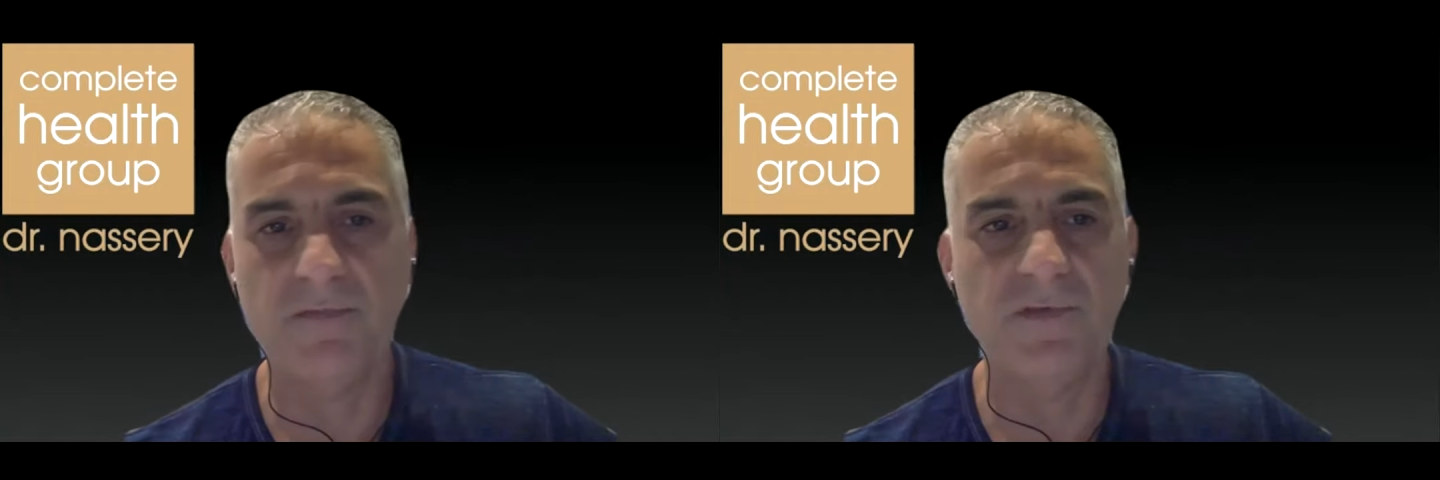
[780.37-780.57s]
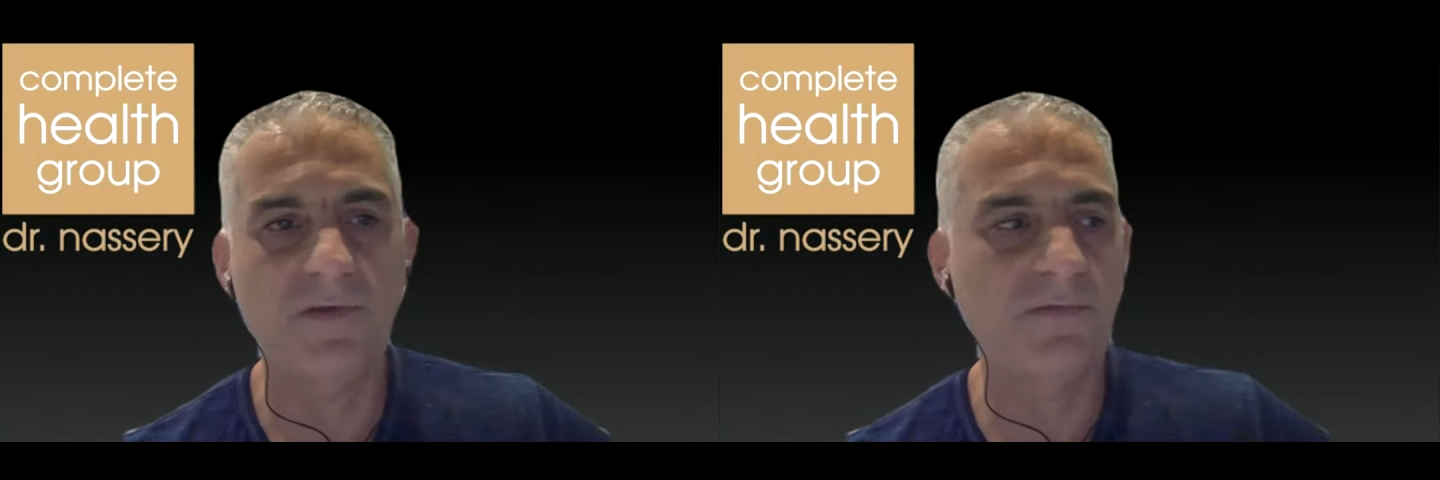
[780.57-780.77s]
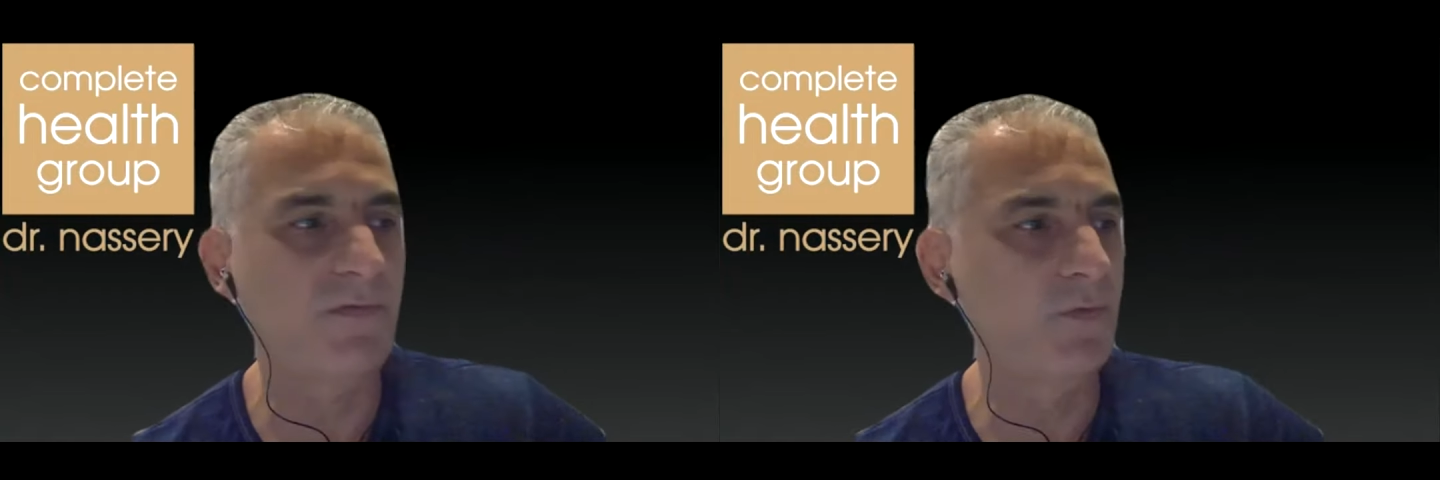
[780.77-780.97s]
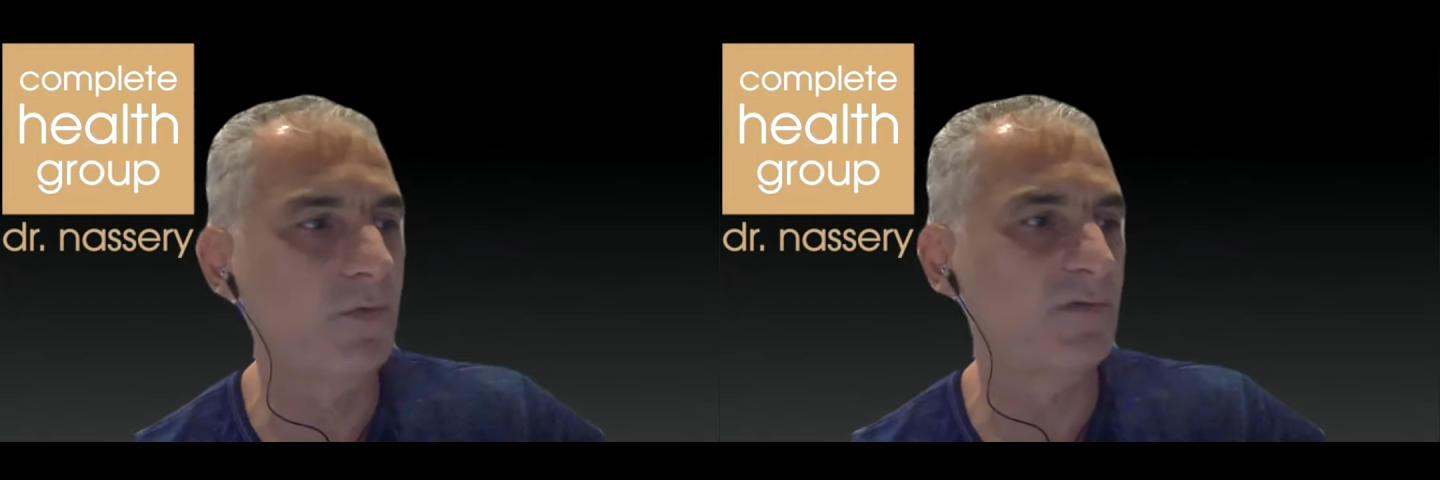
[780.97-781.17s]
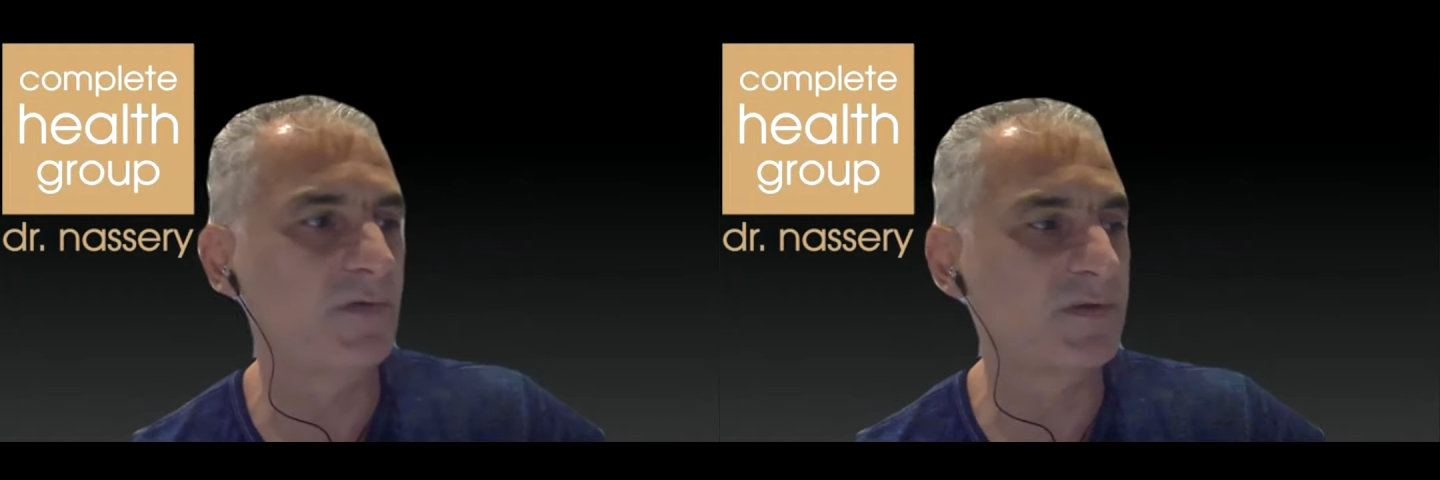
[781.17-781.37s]
very few
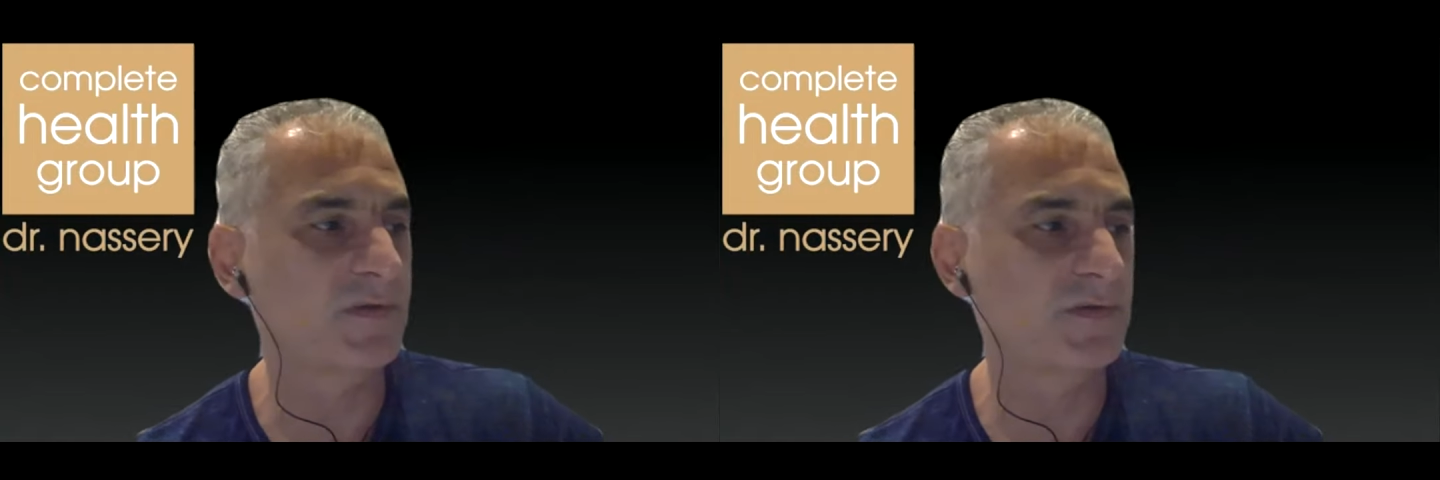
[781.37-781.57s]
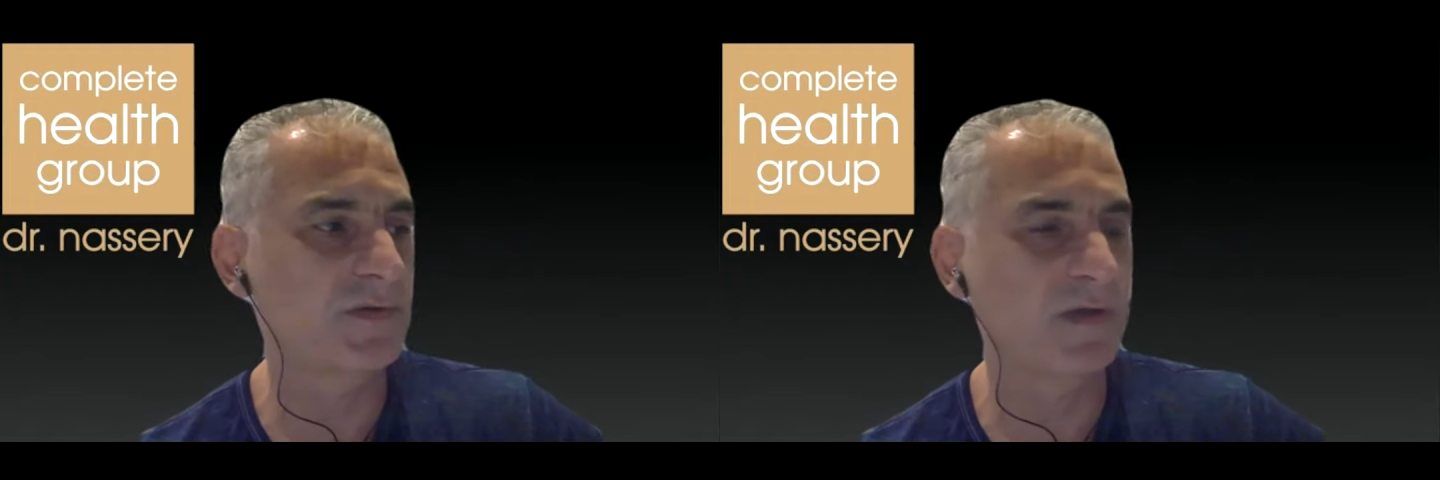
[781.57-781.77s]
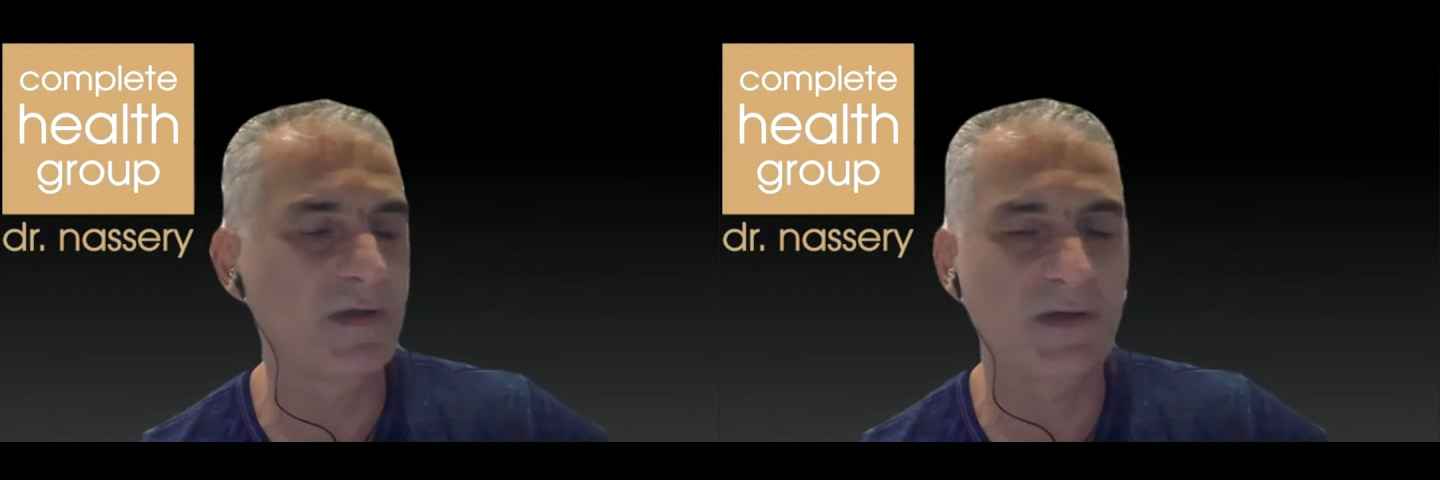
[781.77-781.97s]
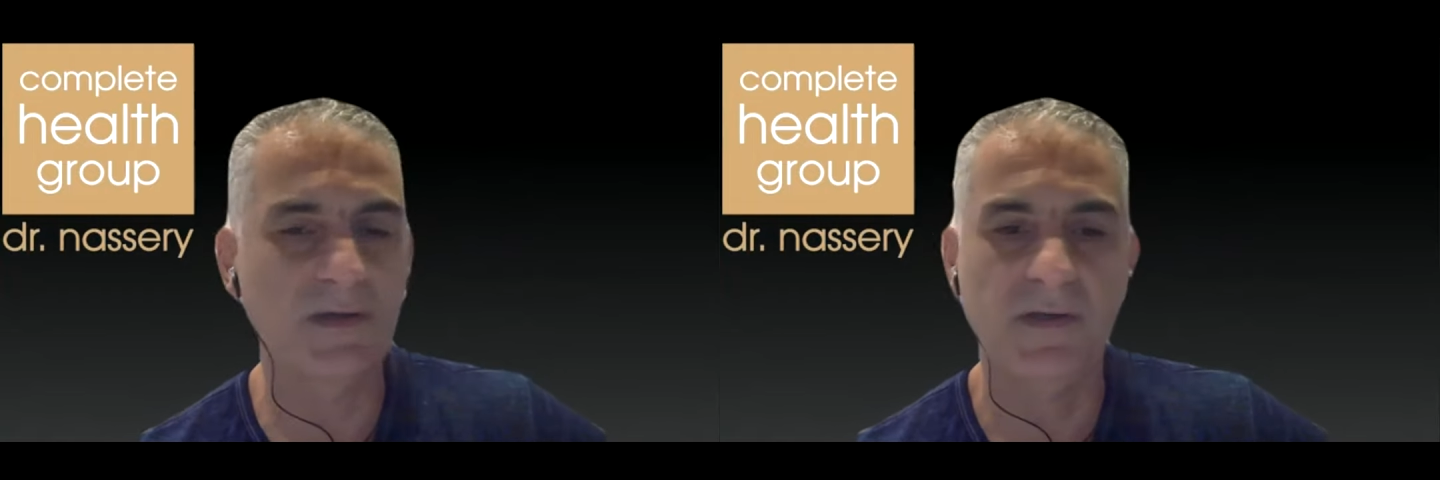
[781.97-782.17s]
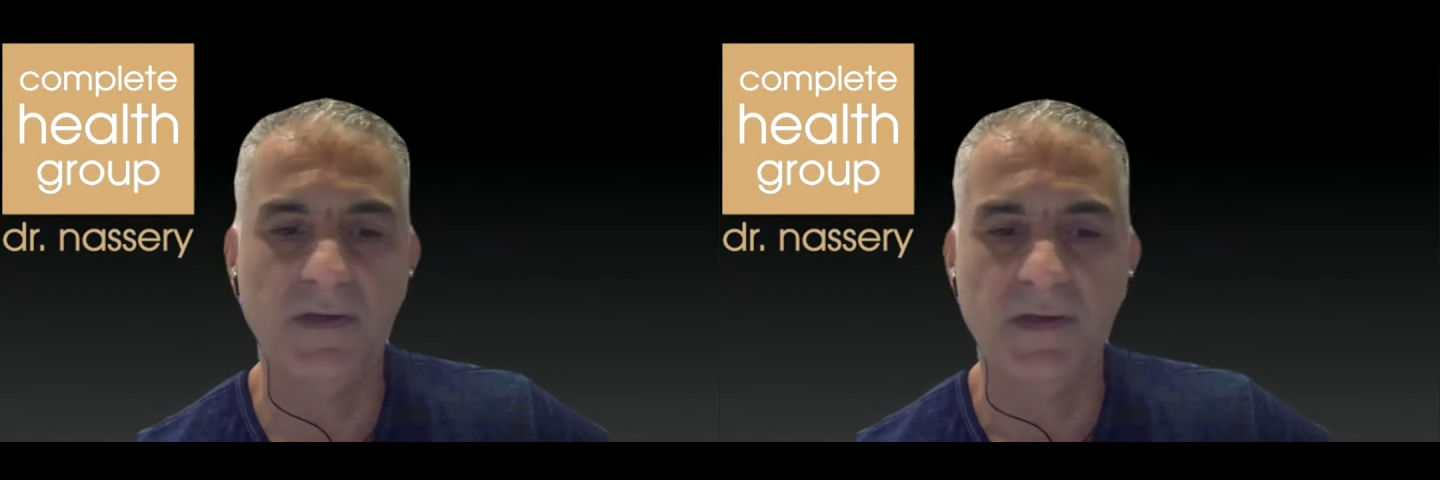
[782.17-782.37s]
of us
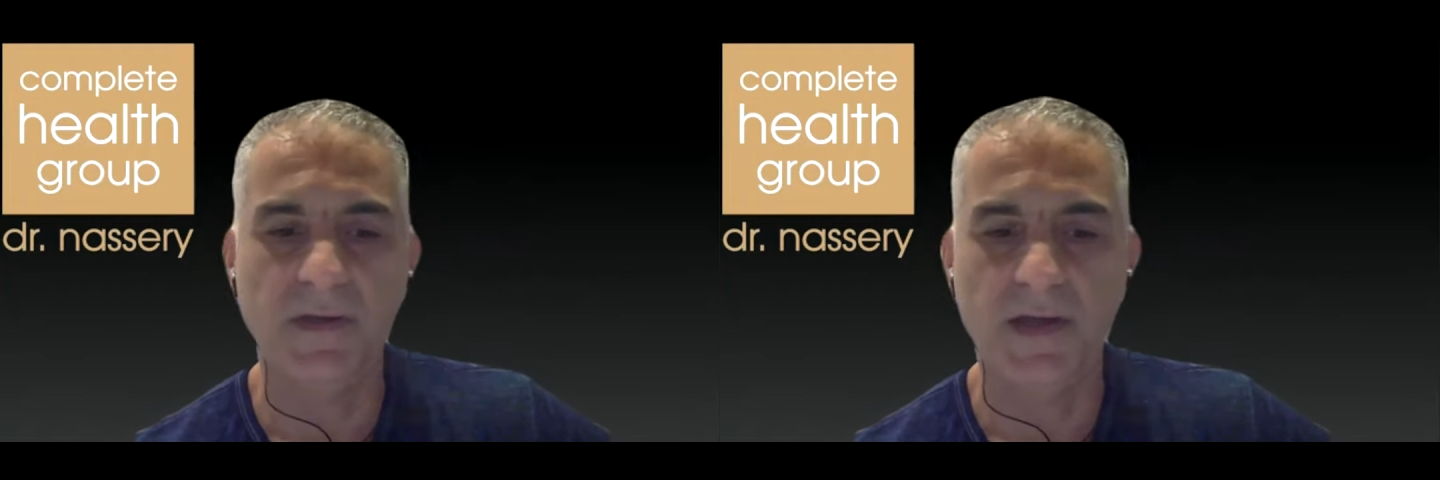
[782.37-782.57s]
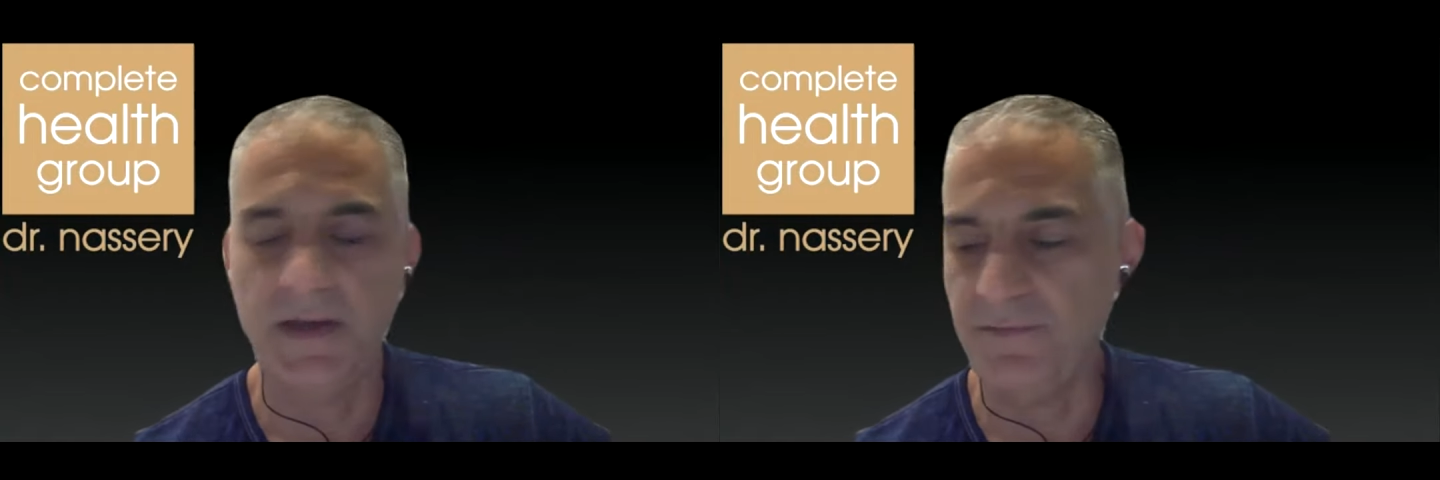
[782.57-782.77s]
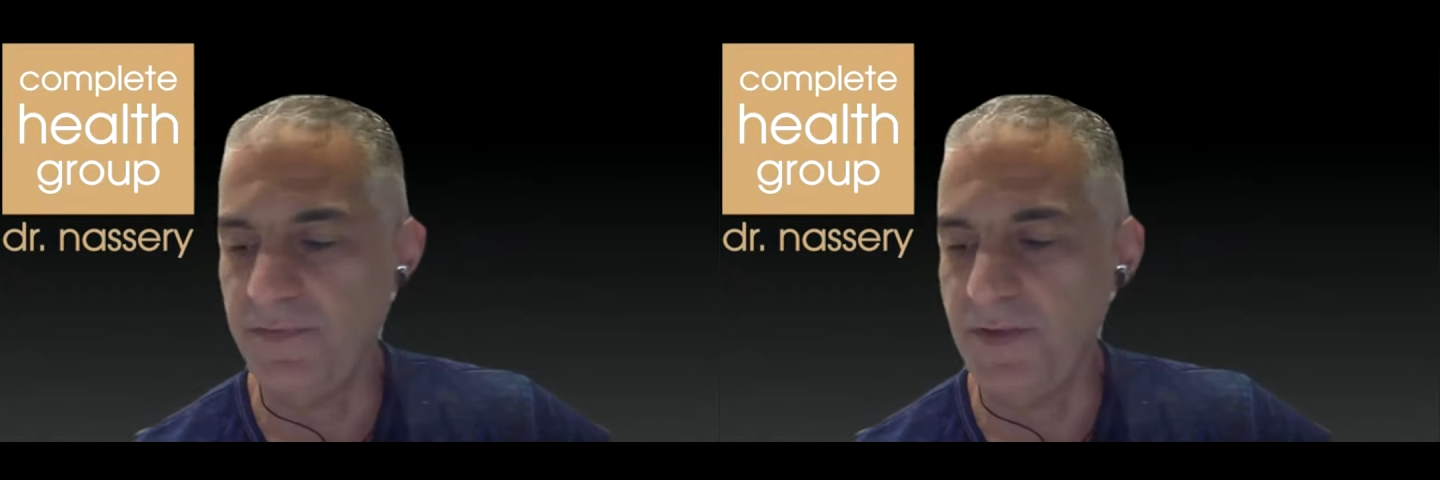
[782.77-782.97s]
have